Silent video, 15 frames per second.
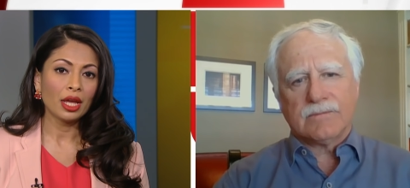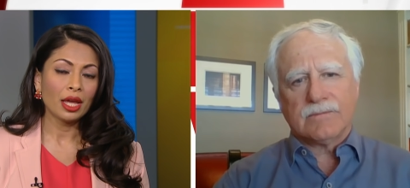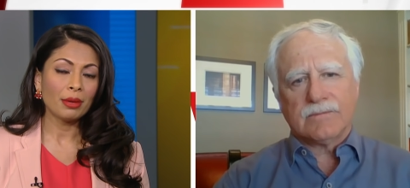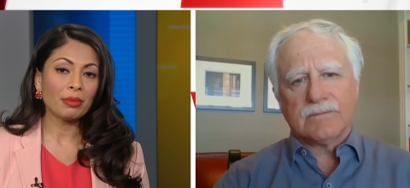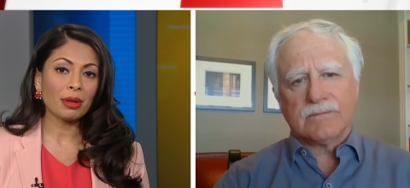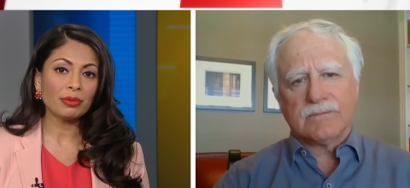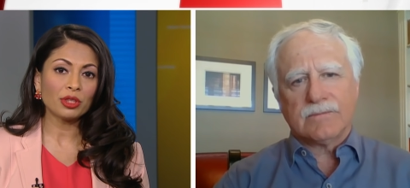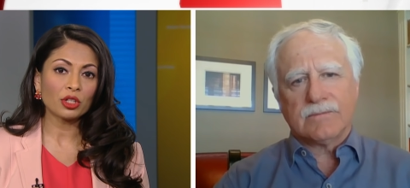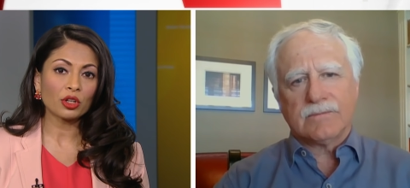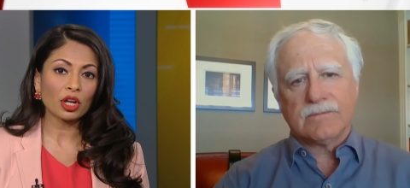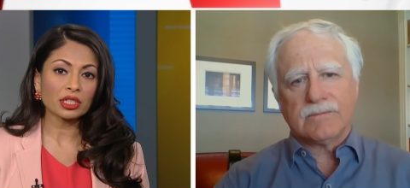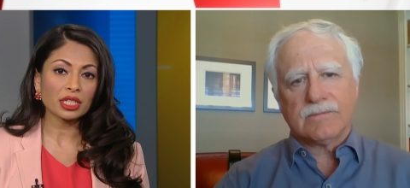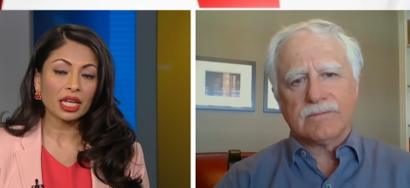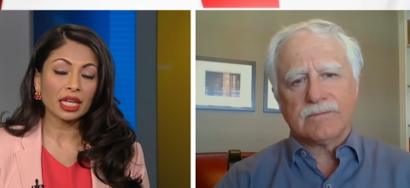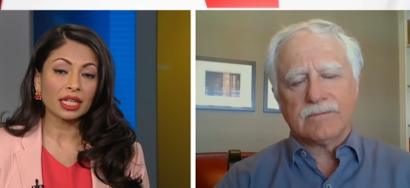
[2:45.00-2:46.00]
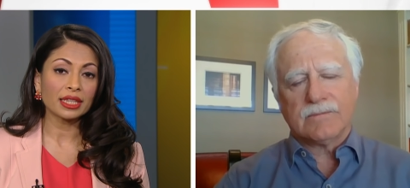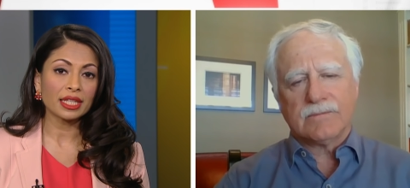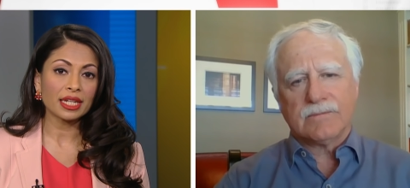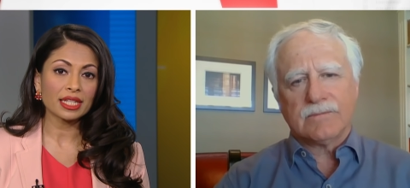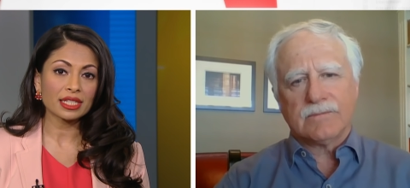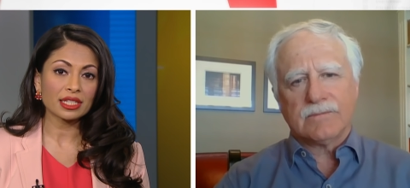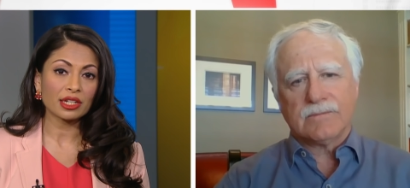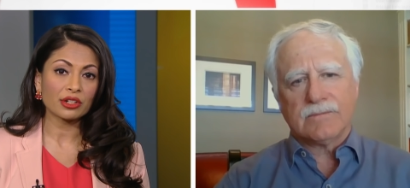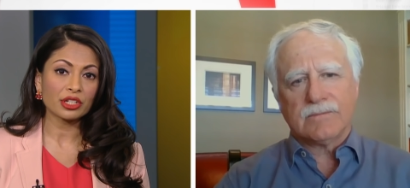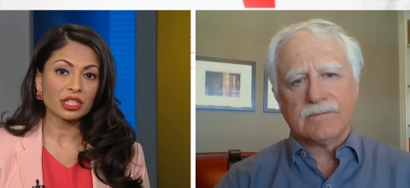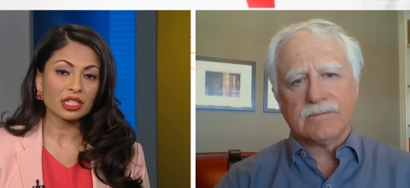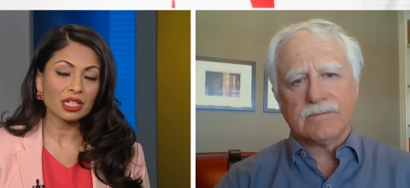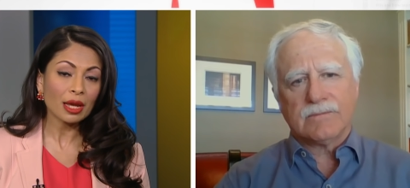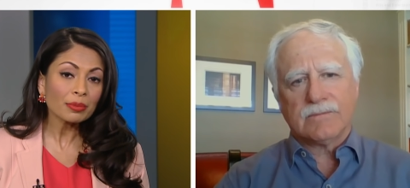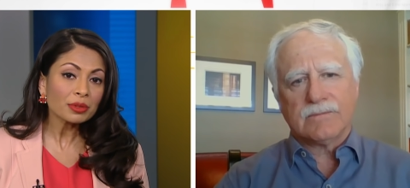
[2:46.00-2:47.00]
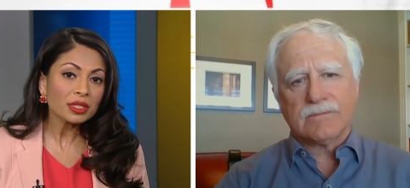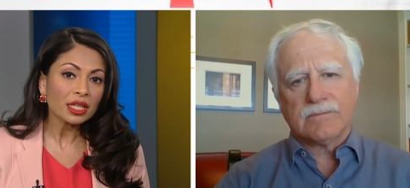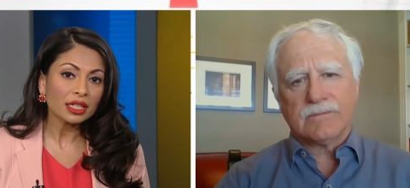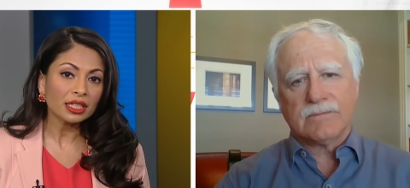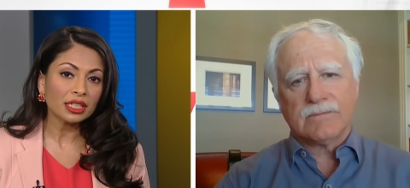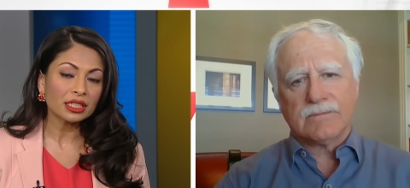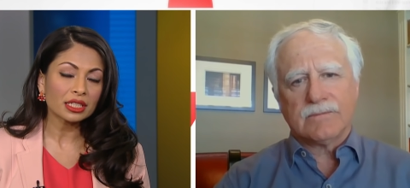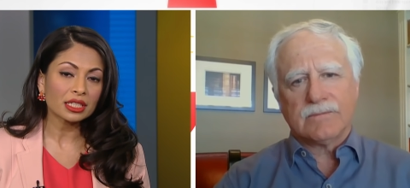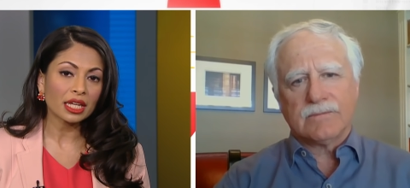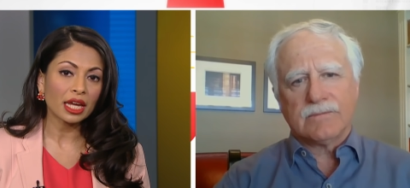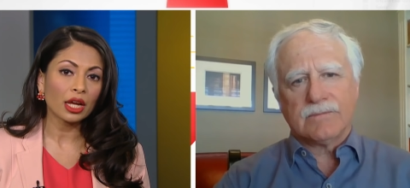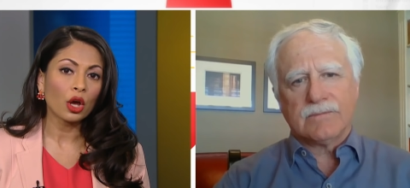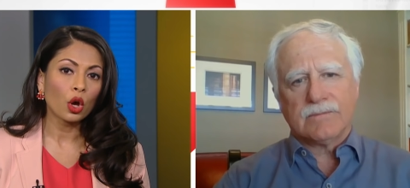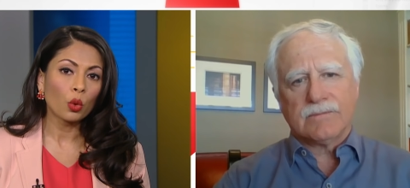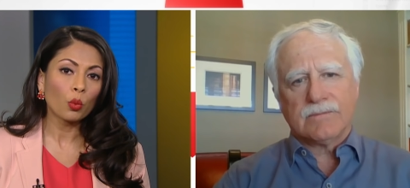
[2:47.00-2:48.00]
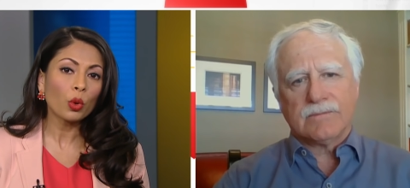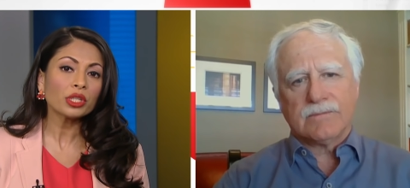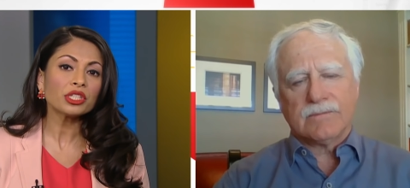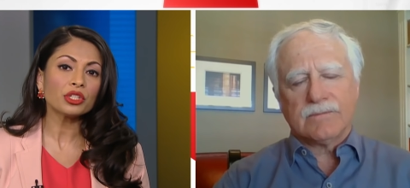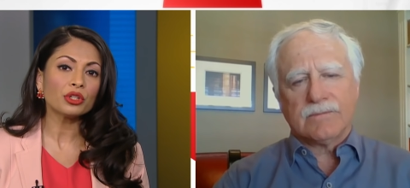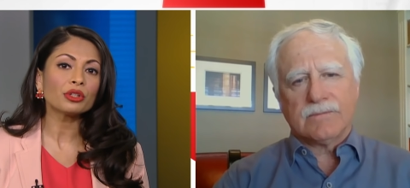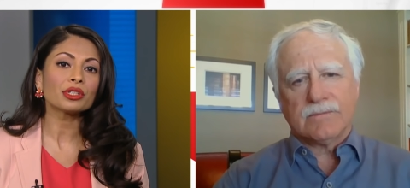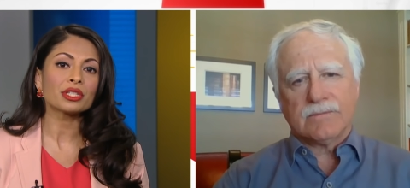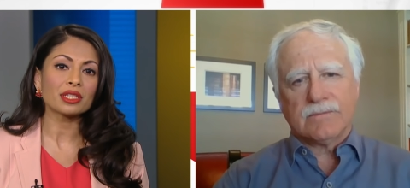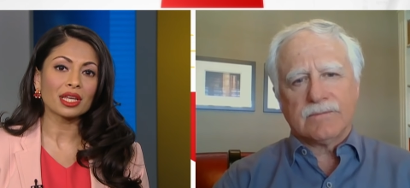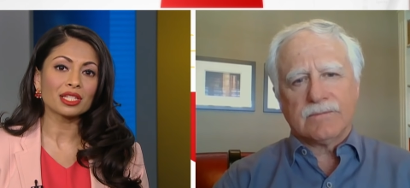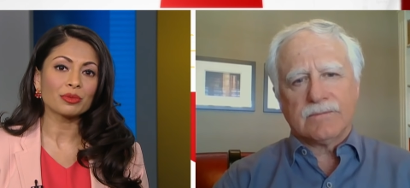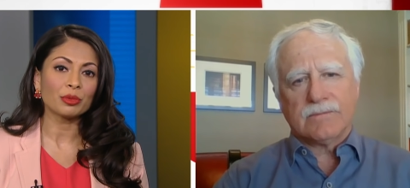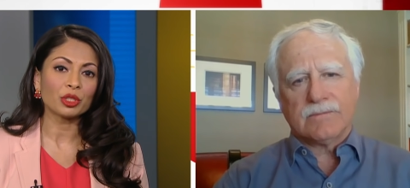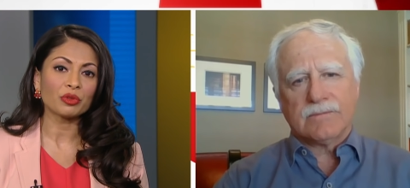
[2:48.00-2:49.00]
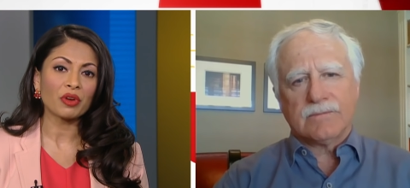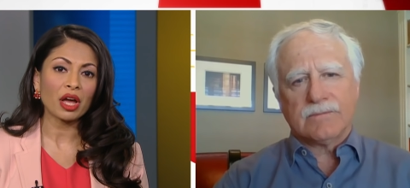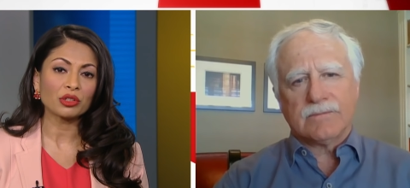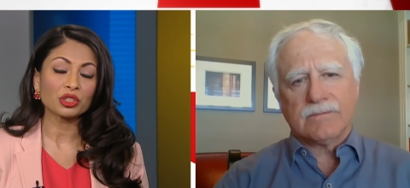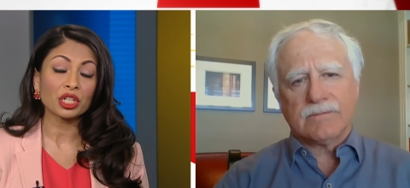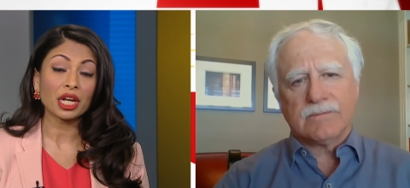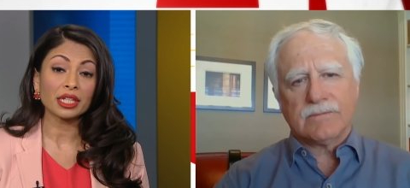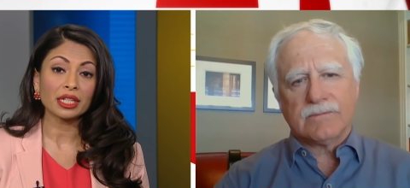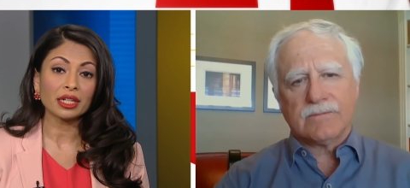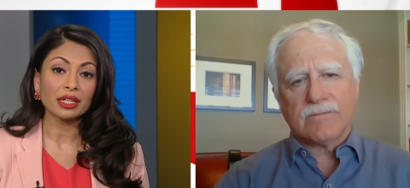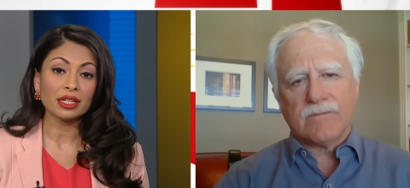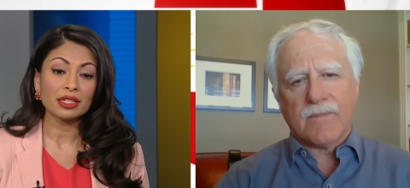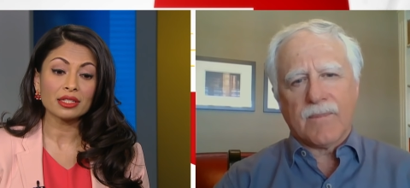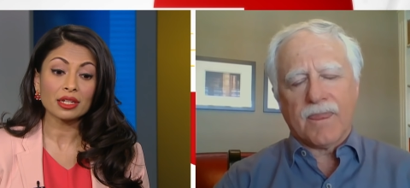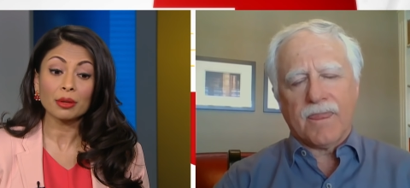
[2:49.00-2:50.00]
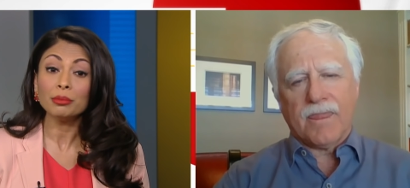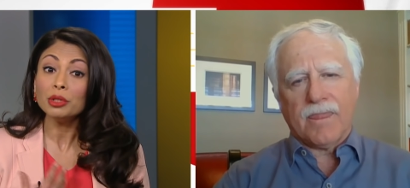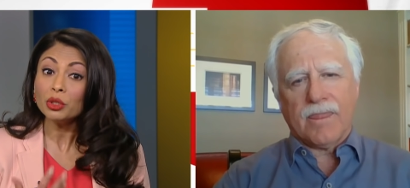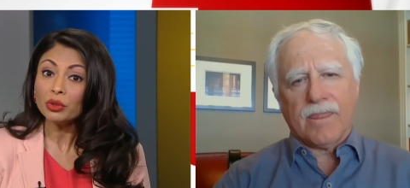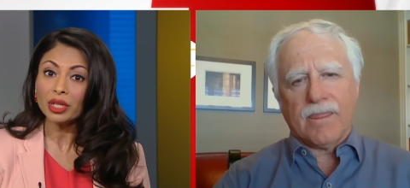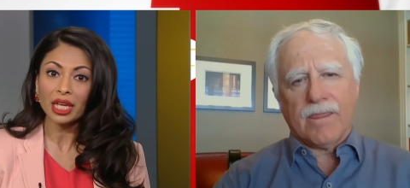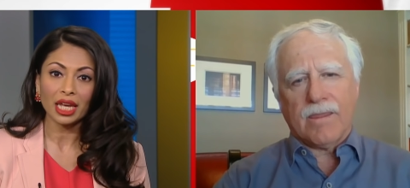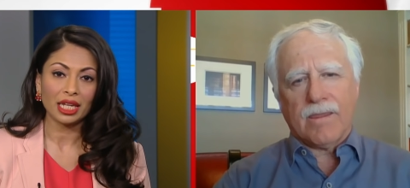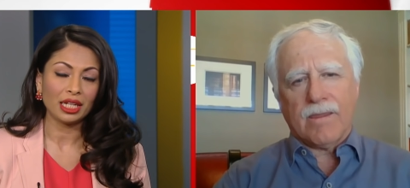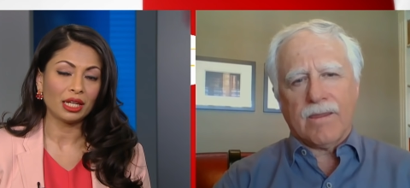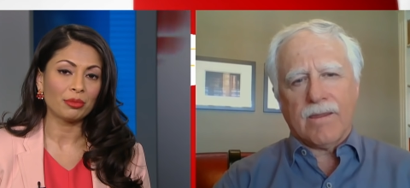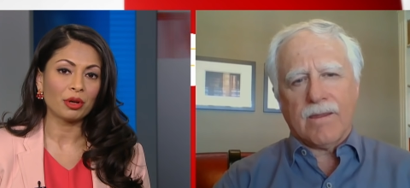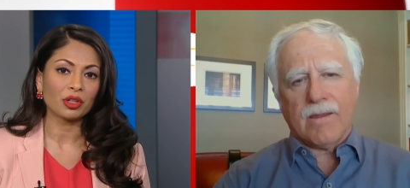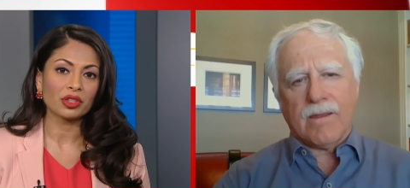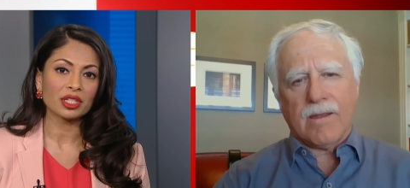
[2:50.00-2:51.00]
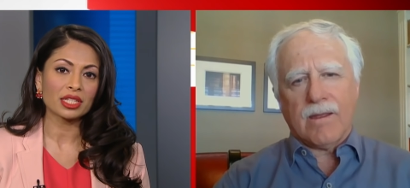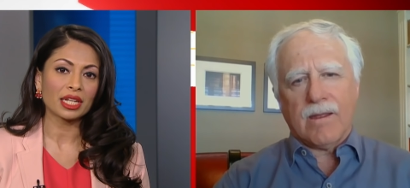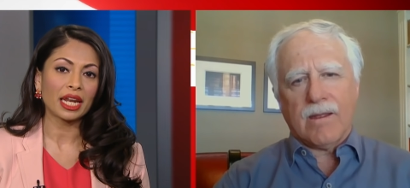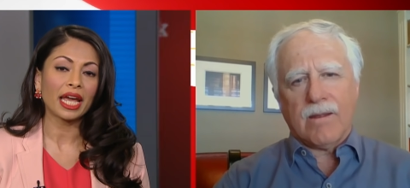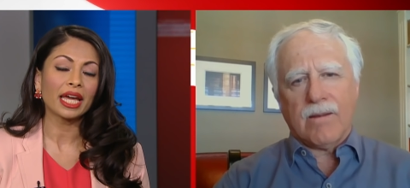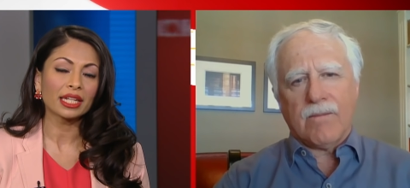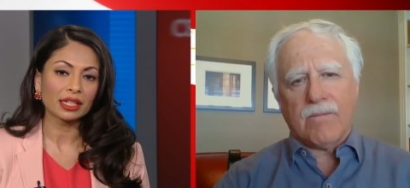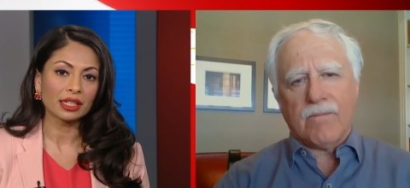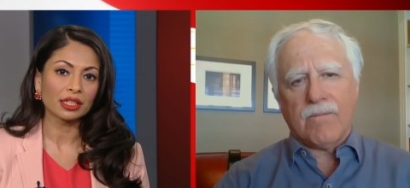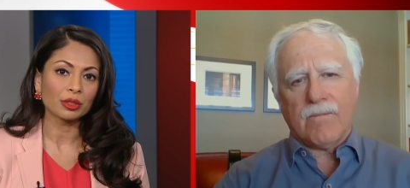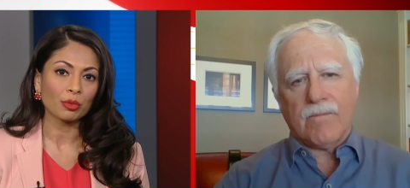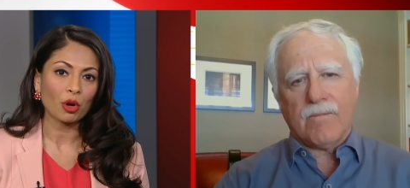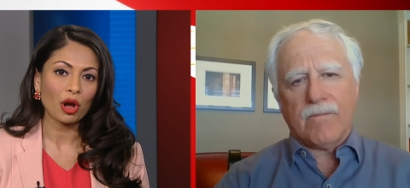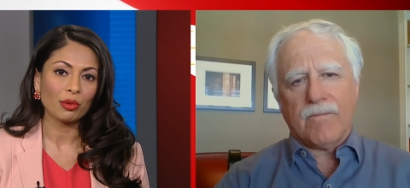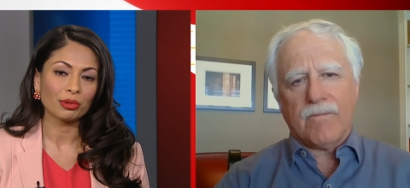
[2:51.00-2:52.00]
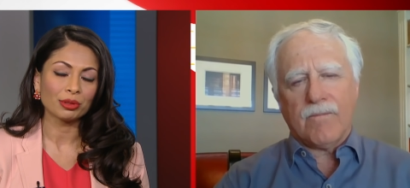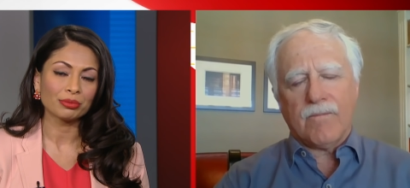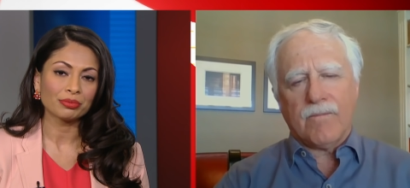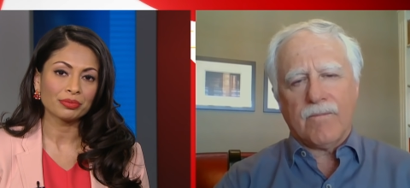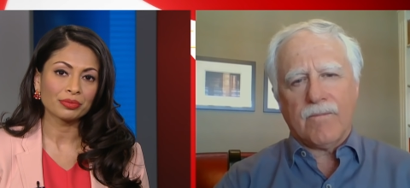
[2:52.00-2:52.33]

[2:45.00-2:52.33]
Speaker 1: Maybe they're not taking the necessary steps they need to take. What's your assessment of how China is communicating about this and handling the problem?